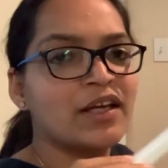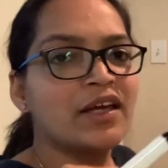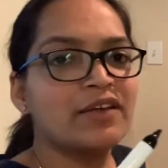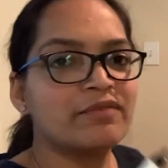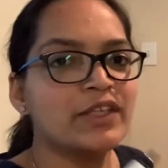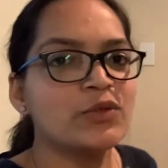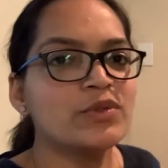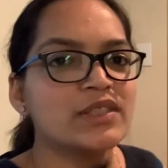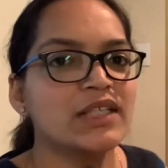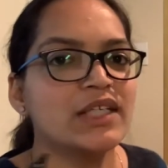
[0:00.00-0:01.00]
when you
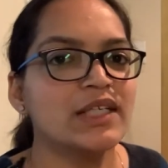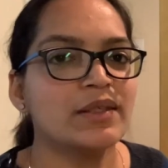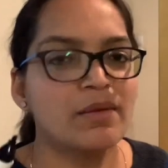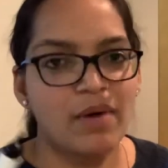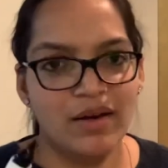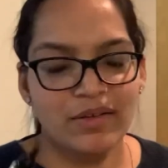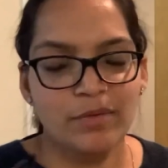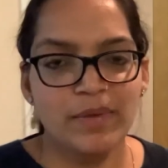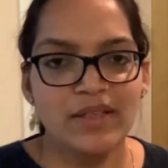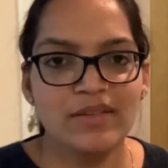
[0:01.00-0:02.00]
see the marker
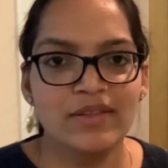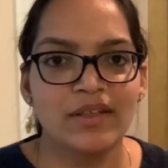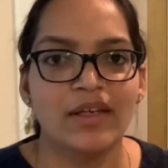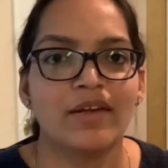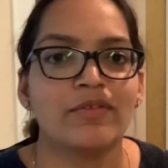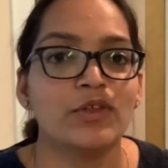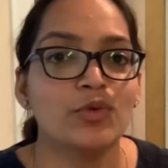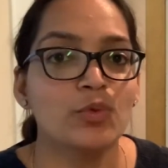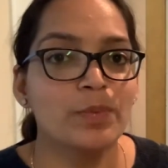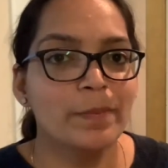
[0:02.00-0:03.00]
pens,
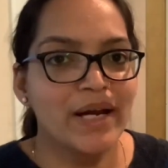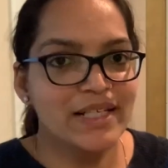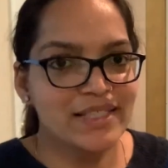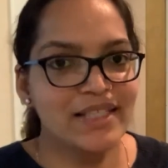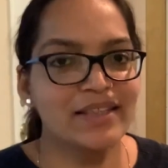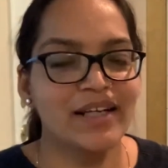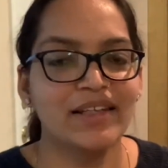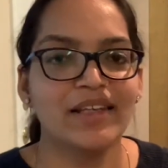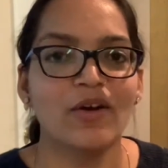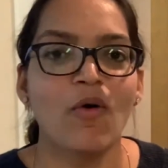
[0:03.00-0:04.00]
you might see that
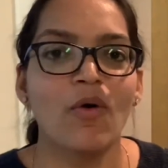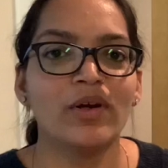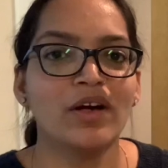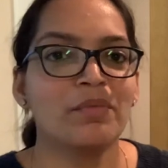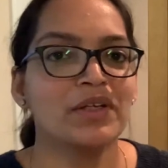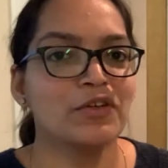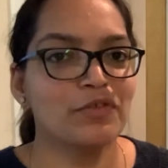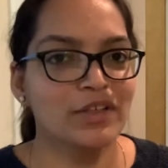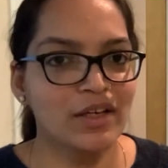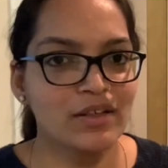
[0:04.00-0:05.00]
they all come in different
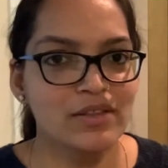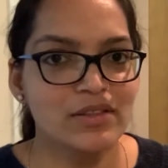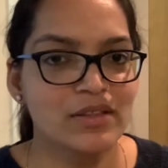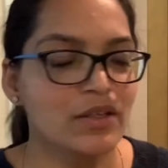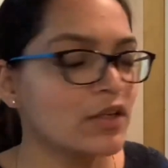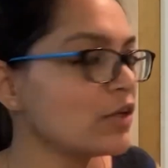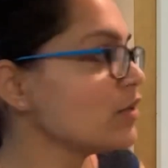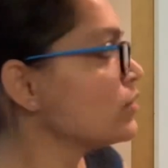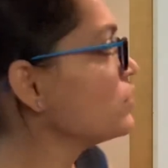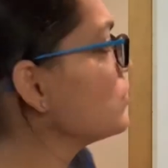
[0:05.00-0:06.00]
colors.
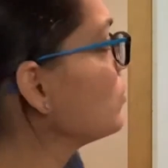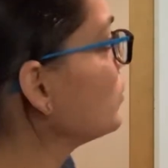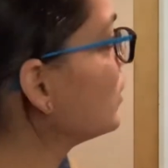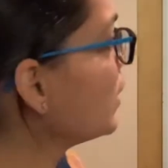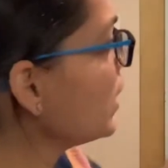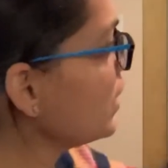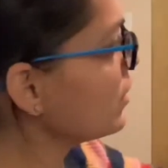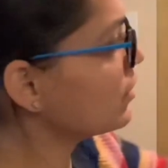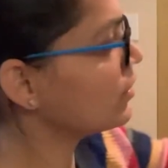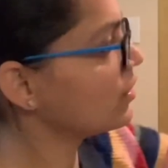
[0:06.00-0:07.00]
So the ink
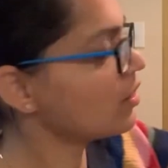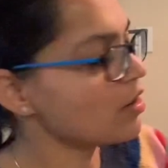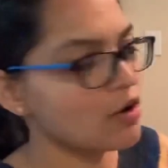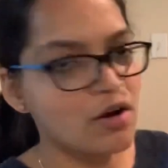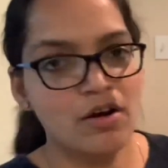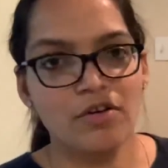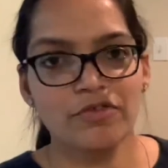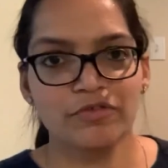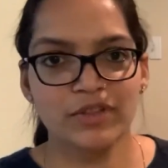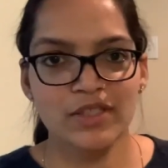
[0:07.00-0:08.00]
of
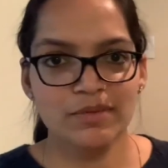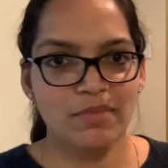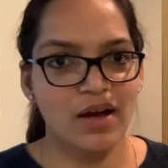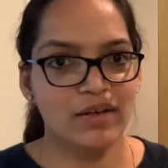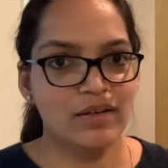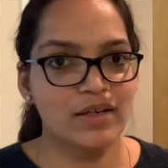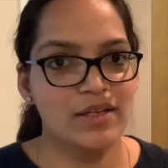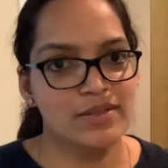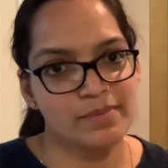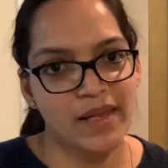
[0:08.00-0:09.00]
this marker is
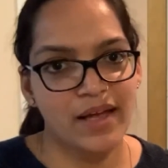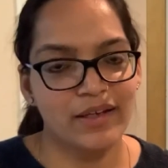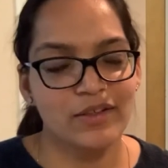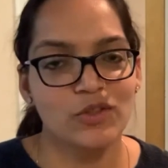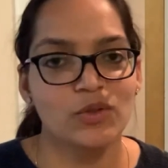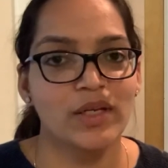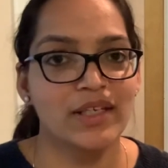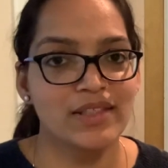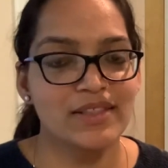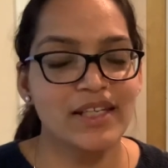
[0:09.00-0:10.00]
black. So I can
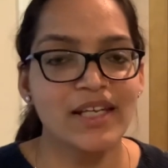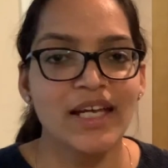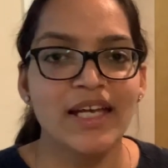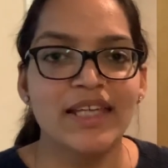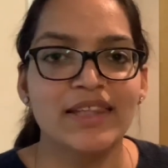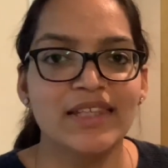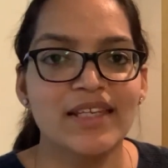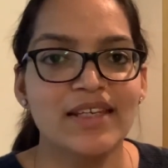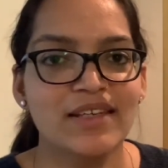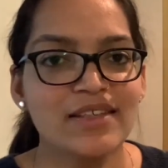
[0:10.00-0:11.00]
say
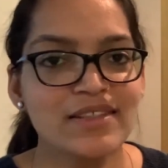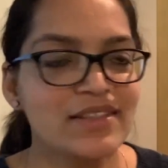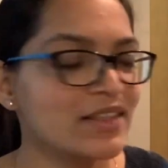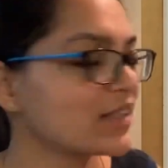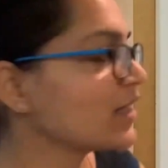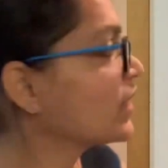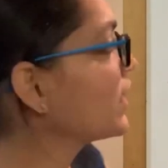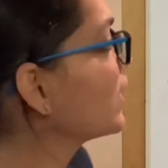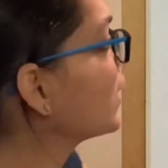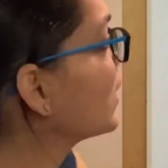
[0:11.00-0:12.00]
this
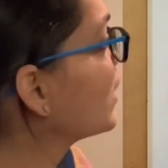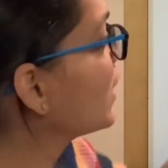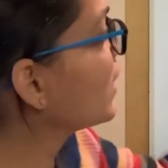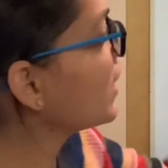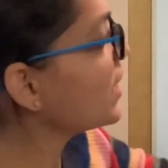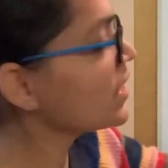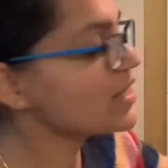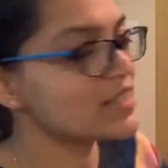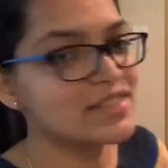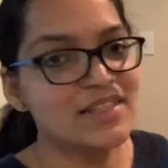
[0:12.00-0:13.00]

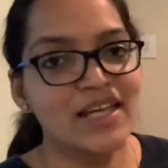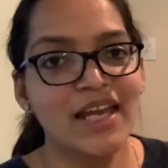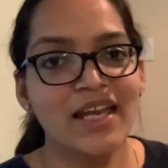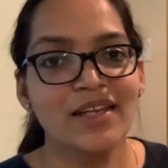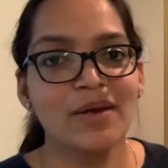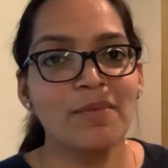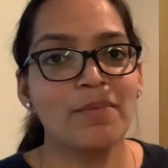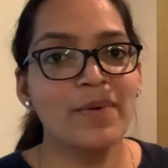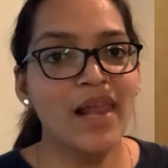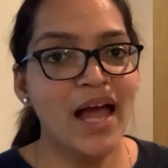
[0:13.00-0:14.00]
is in a
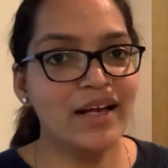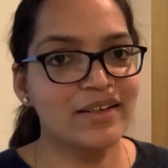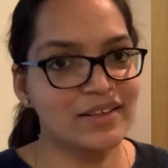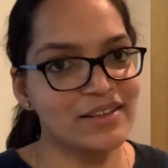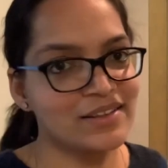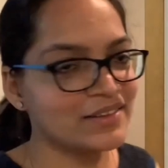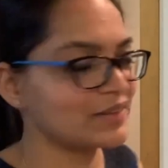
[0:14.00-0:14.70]
black color.